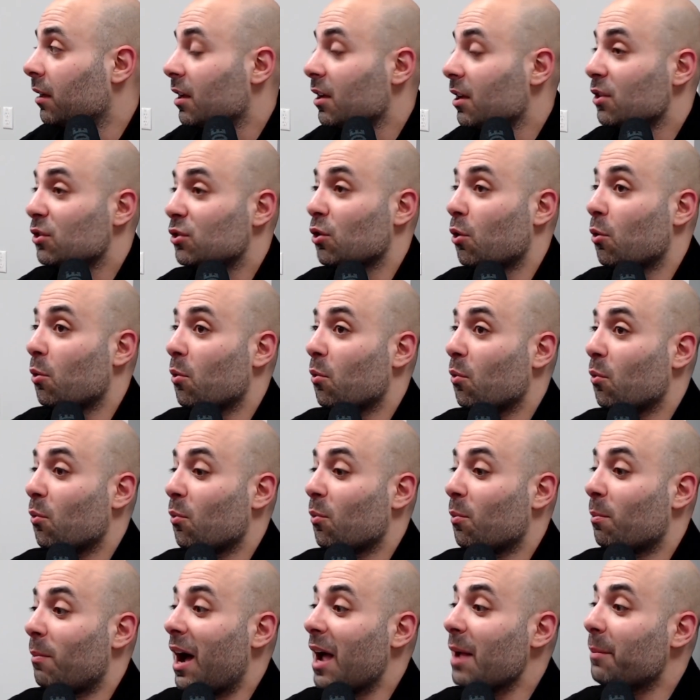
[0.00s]
So
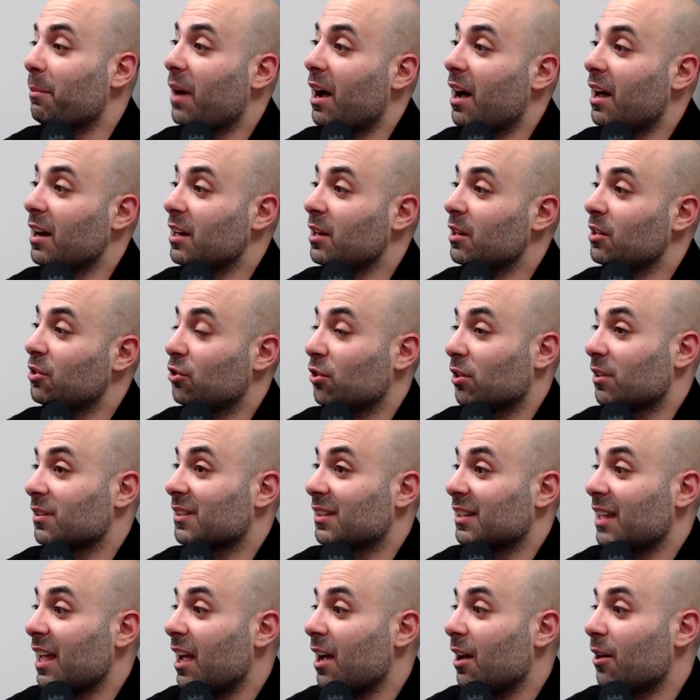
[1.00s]
my body
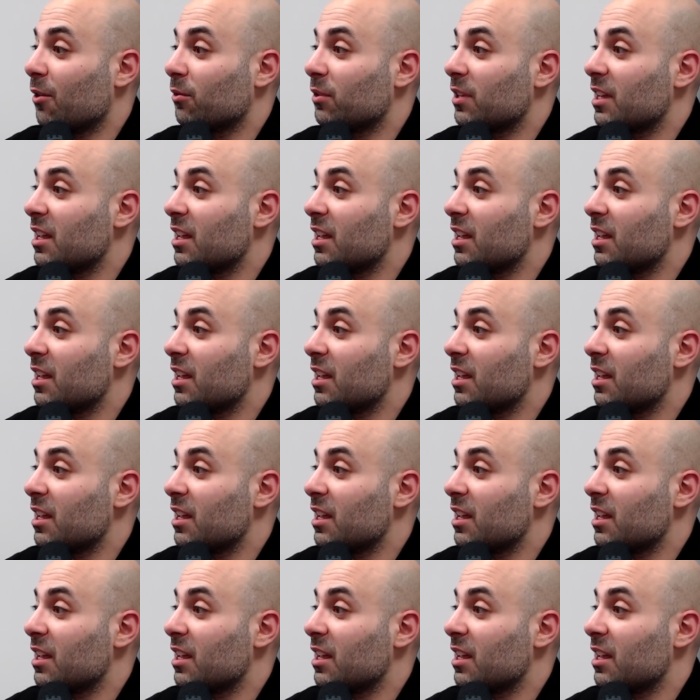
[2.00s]
shuts down.